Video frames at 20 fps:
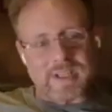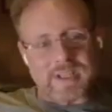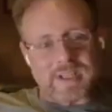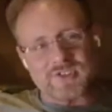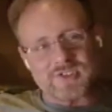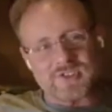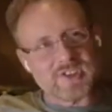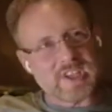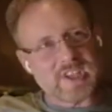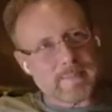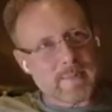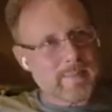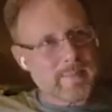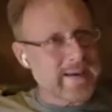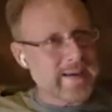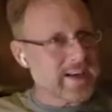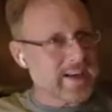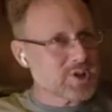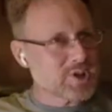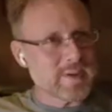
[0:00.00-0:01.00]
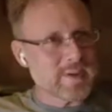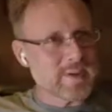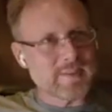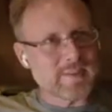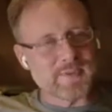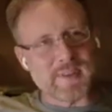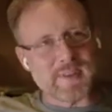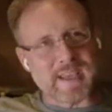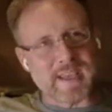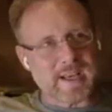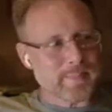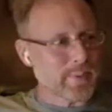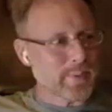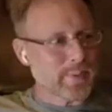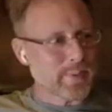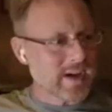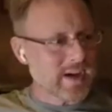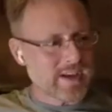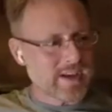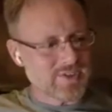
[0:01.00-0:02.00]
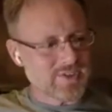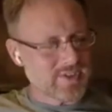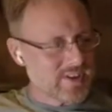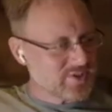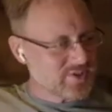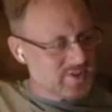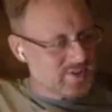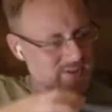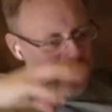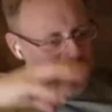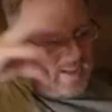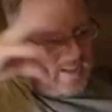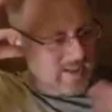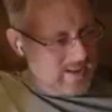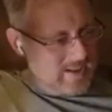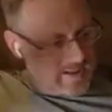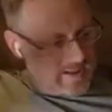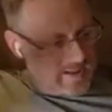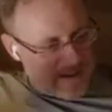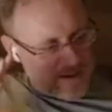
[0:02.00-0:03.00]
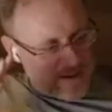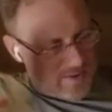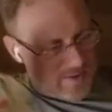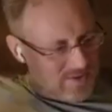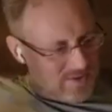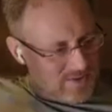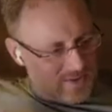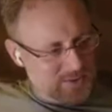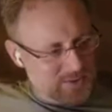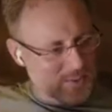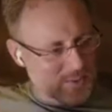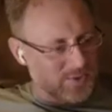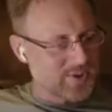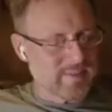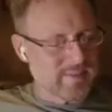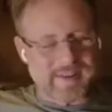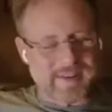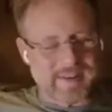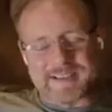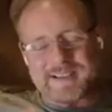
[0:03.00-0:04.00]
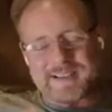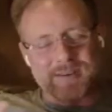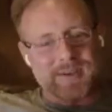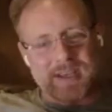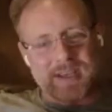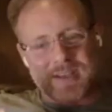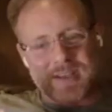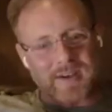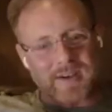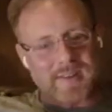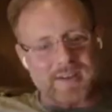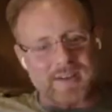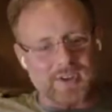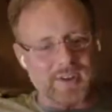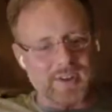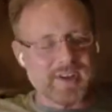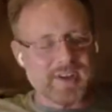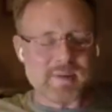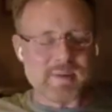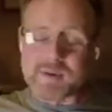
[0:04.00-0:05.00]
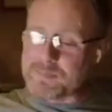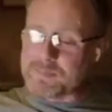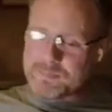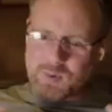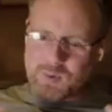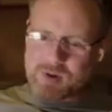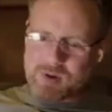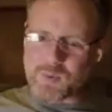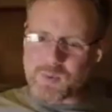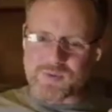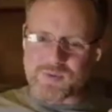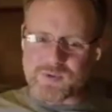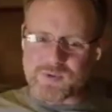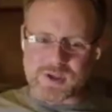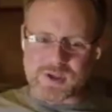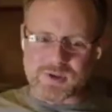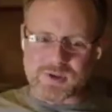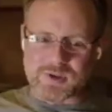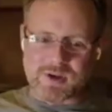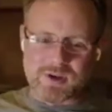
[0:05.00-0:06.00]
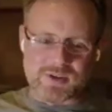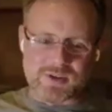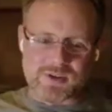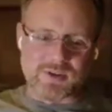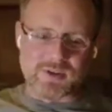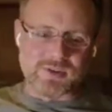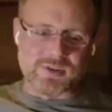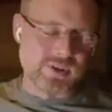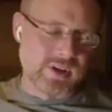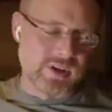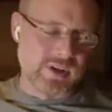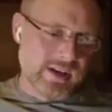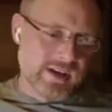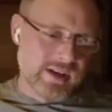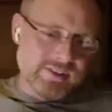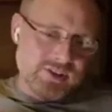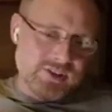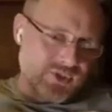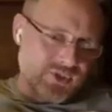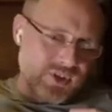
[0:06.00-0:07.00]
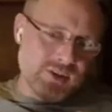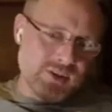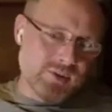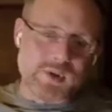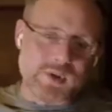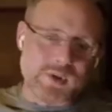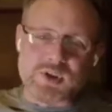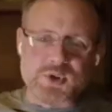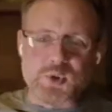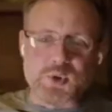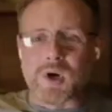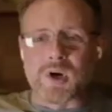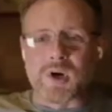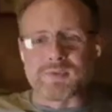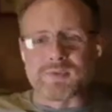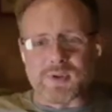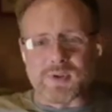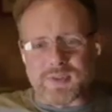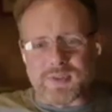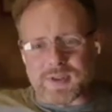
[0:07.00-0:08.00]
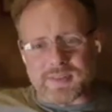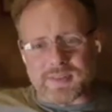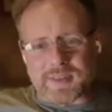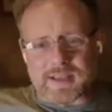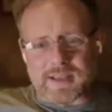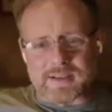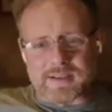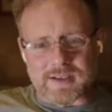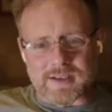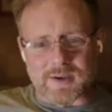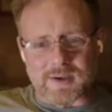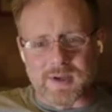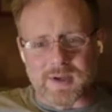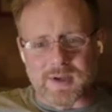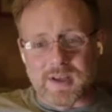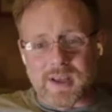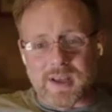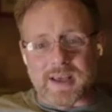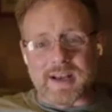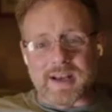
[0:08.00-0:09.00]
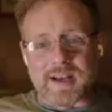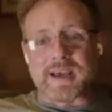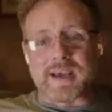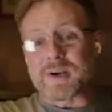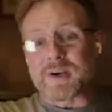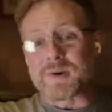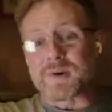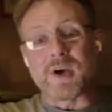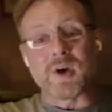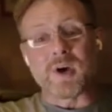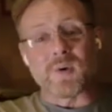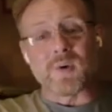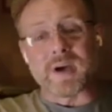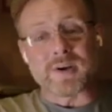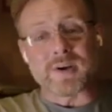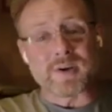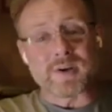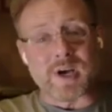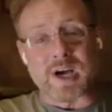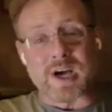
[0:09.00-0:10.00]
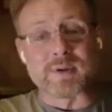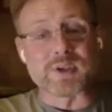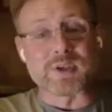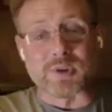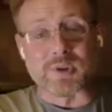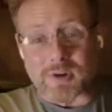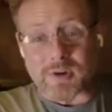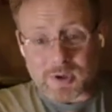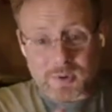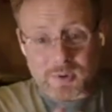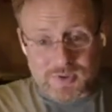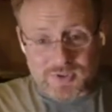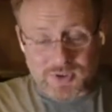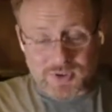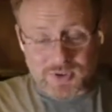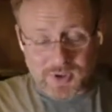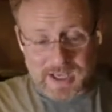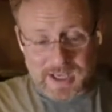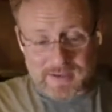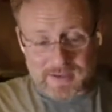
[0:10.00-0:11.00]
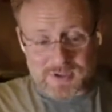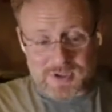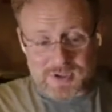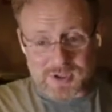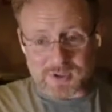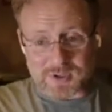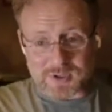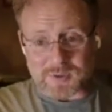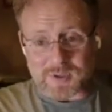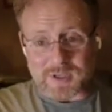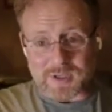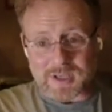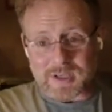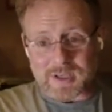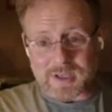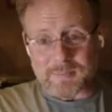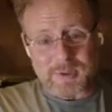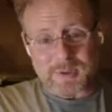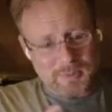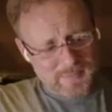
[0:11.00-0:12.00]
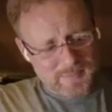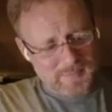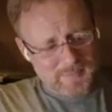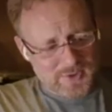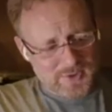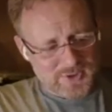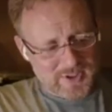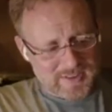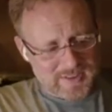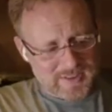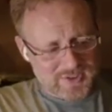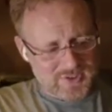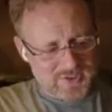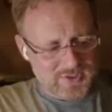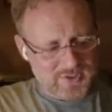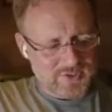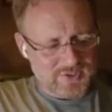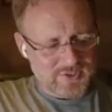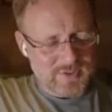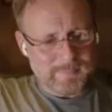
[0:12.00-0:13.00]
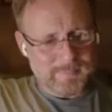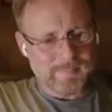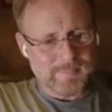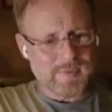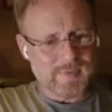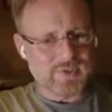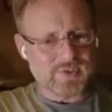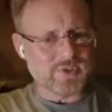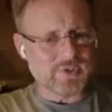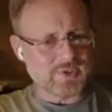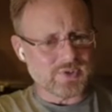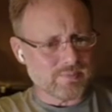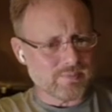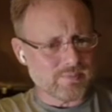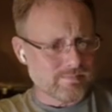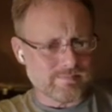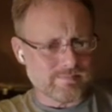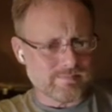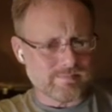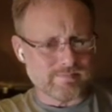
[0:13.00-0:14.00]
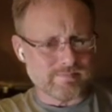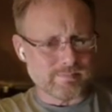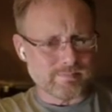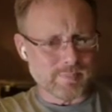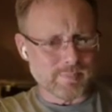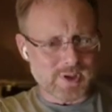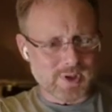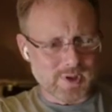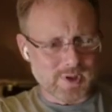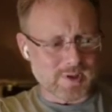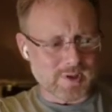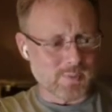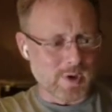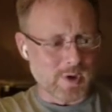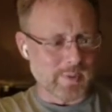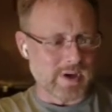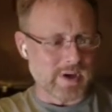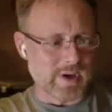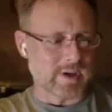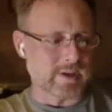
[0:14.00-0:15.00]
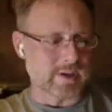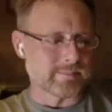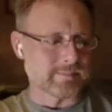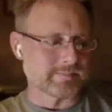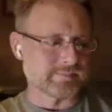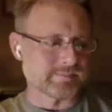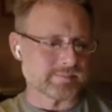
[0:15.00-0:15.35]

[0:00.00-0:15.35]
like schema management for the enterprise needs to get all this cool stuff. Like, yeah, okay, that's all there, but boy, we're fully grown adults. Just like when you're 12, you think that, and I don't know how much growing we still have to do, but it really feels like this is pretty good where we are.